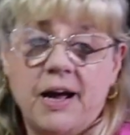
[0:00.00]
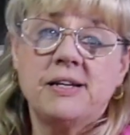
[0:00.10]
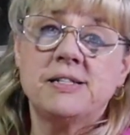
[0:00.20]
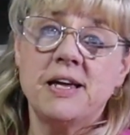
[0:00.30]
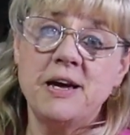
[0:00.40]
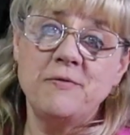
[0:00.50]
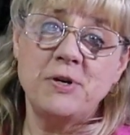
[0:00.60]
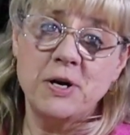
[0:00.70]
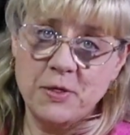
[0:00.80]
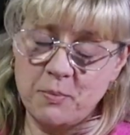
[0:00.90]
I
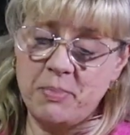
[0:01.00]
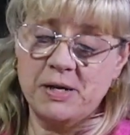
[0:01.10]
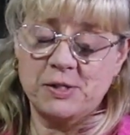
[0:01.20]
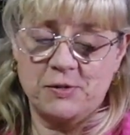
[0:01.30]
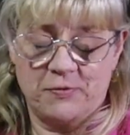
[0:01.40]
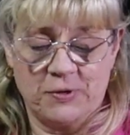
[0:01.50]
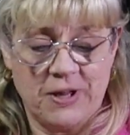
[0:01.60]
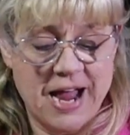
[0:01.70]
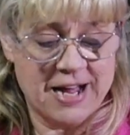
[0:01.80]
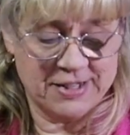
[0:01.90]
saved the best for
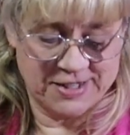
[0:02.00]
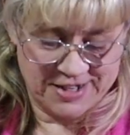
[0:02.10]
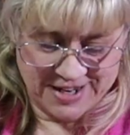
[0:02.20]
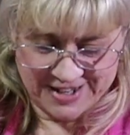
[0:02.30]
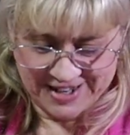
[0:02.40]
last.